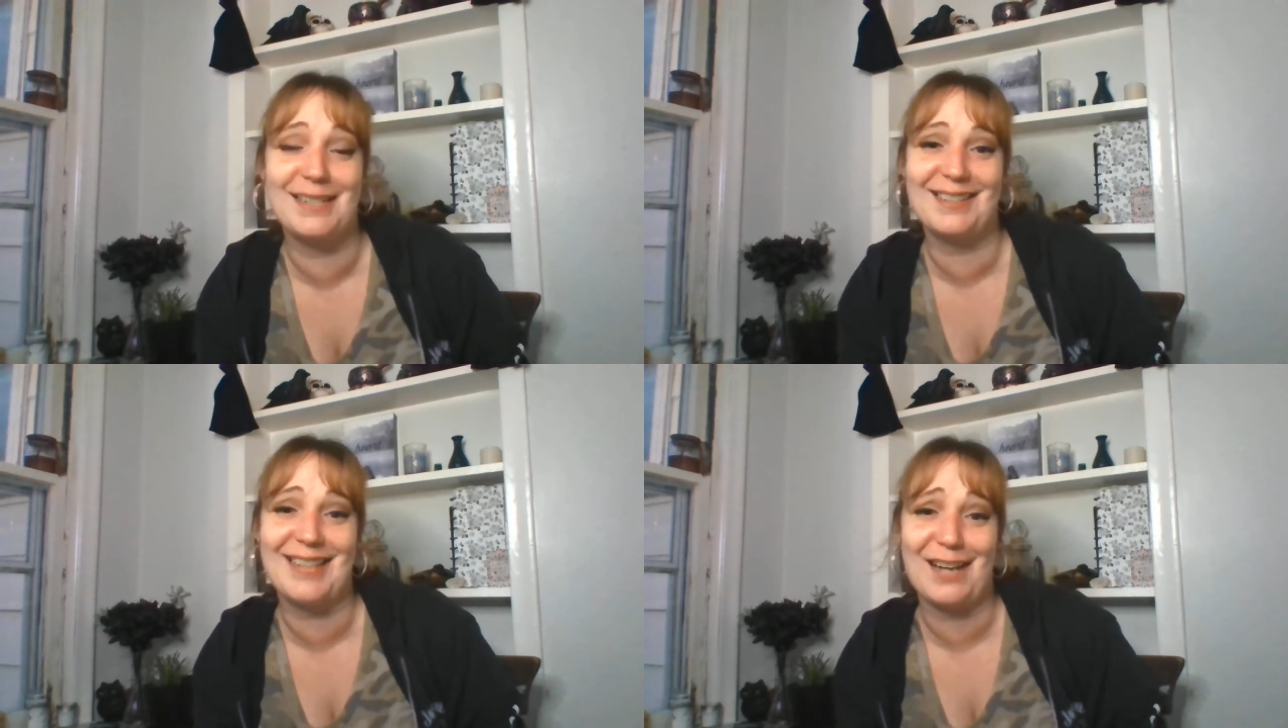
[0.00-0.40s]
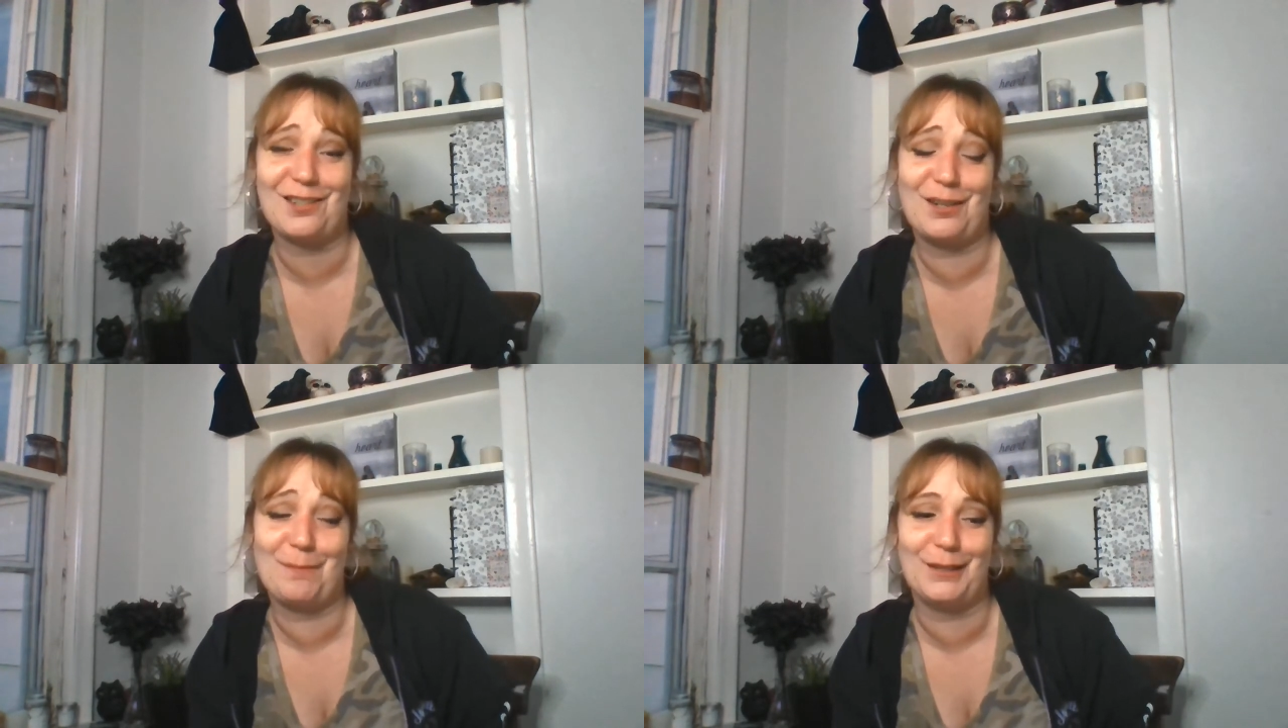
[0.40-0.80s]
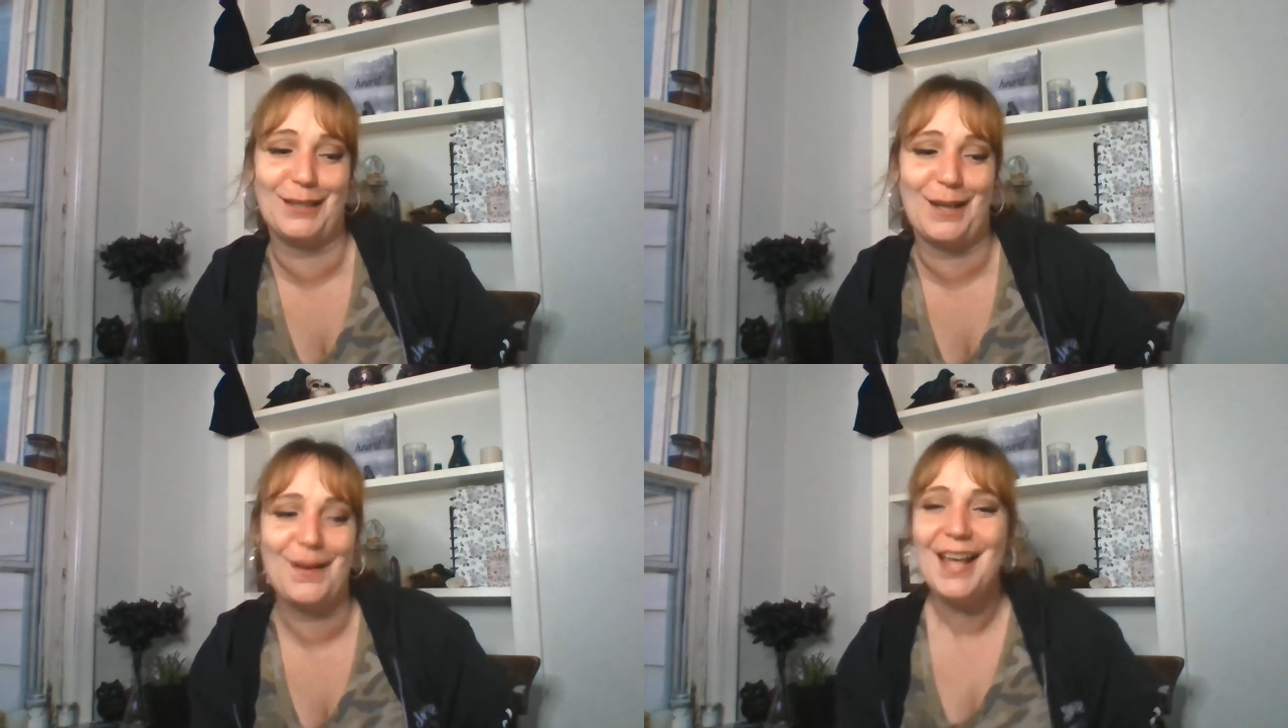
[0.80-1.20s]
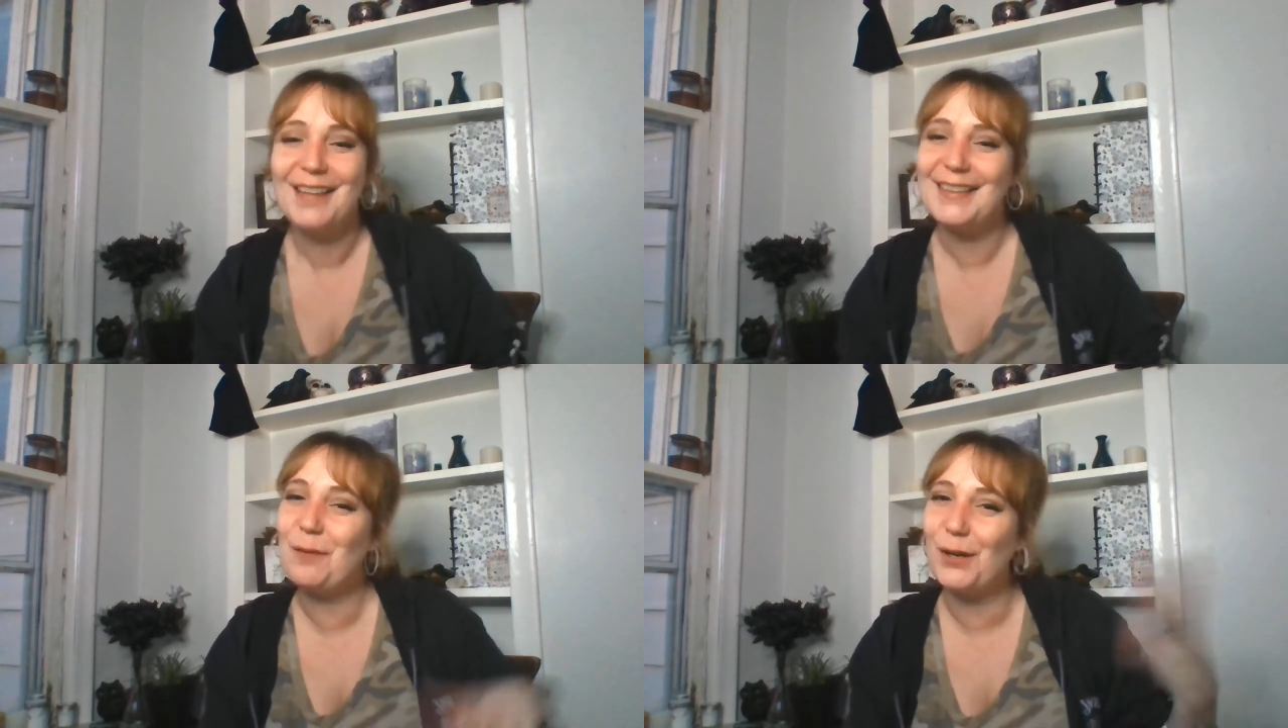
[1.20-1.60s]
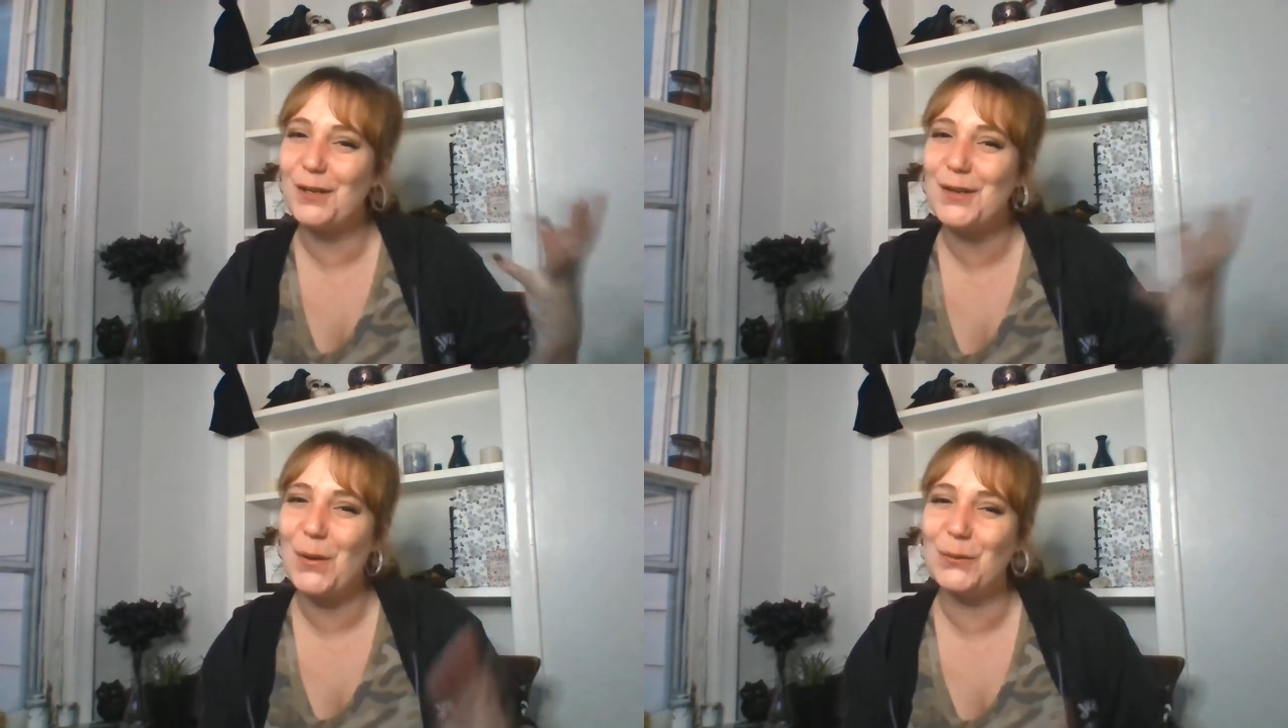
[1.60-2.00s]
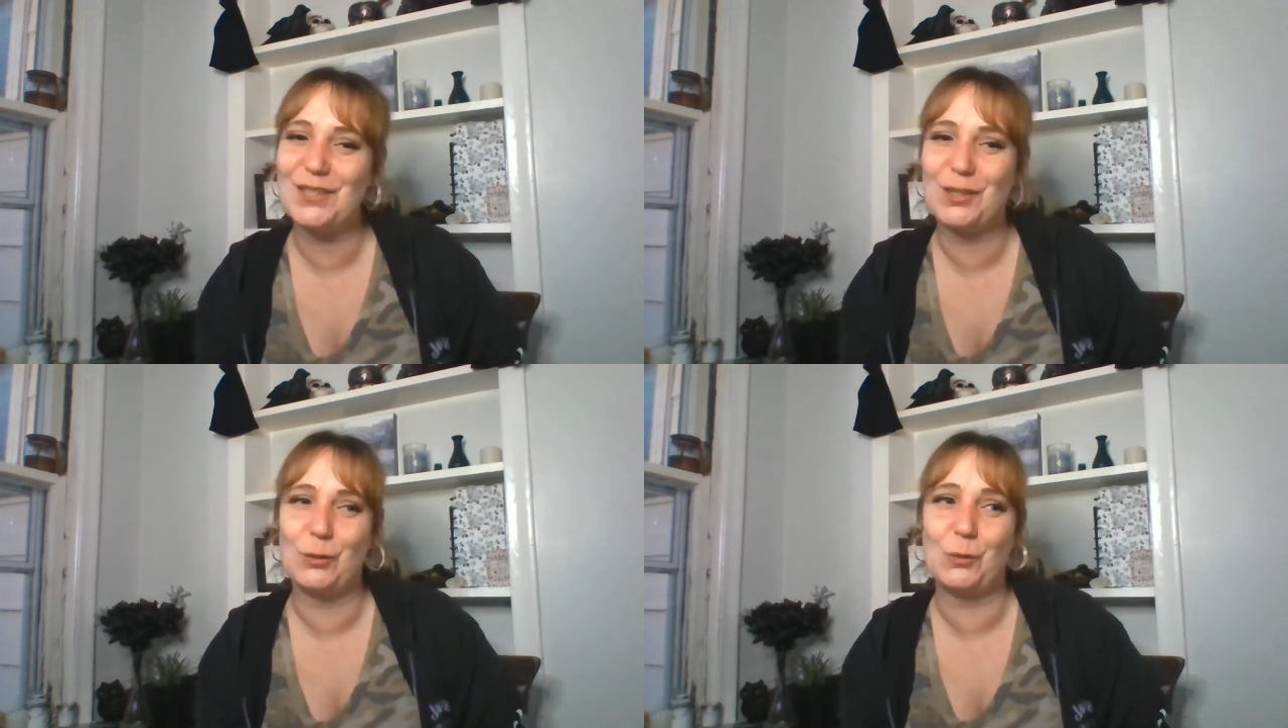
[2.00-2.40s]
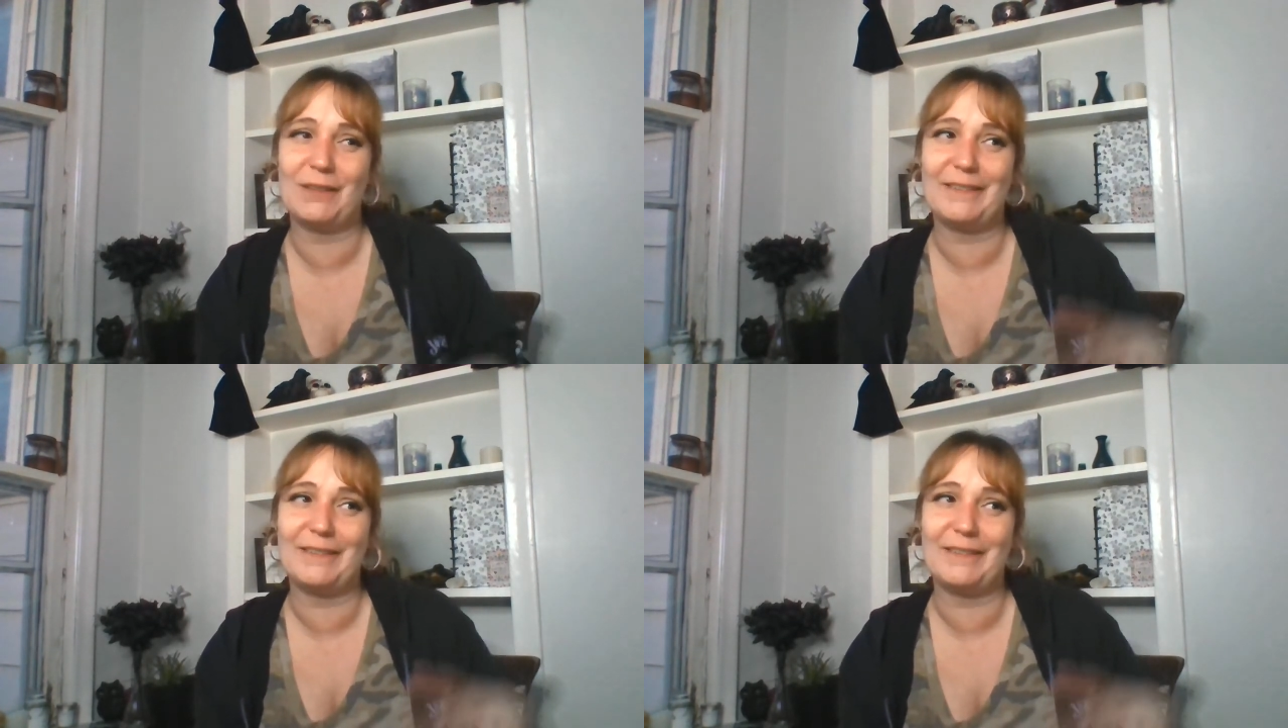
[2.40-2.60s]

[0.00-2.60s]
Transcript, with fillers: comment section below. They were known to